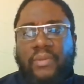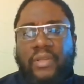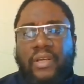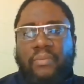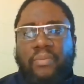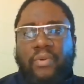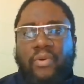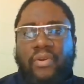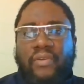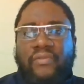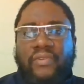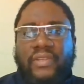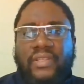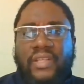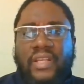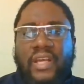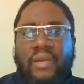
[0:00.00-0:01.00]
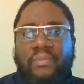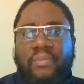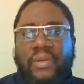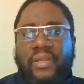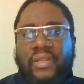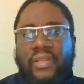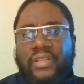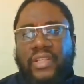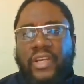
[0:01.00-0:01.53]
The abode of Islam
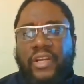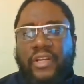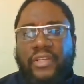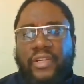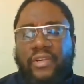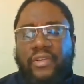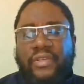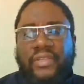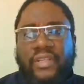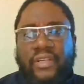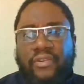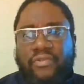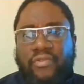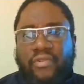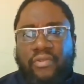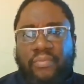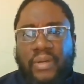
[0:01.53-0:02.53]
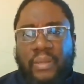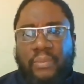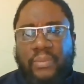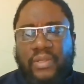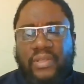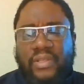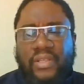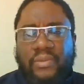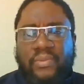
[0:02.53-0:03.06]
being the territories controlled by
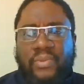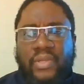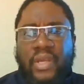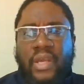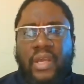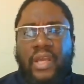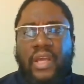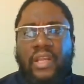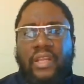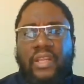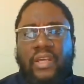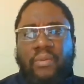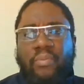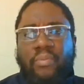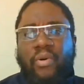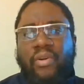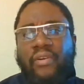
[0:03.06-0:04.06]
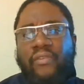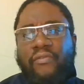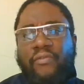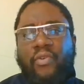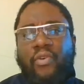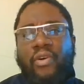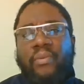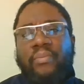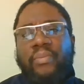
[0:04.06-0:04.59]
Muslims, and the abode of
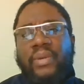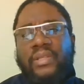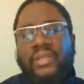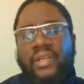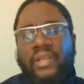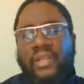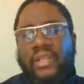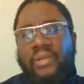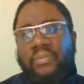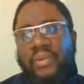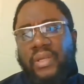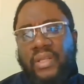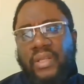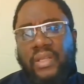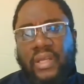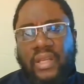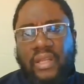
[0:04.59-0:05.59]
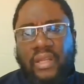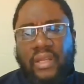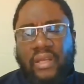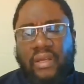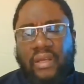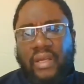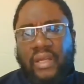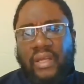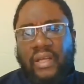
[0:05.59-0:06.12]
war basically being any
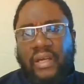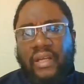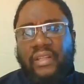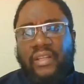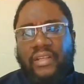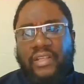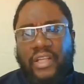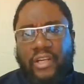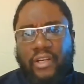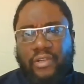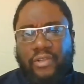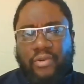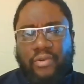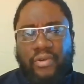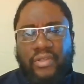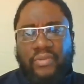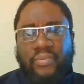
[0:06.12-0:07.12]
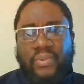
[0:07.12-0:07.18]
other territories.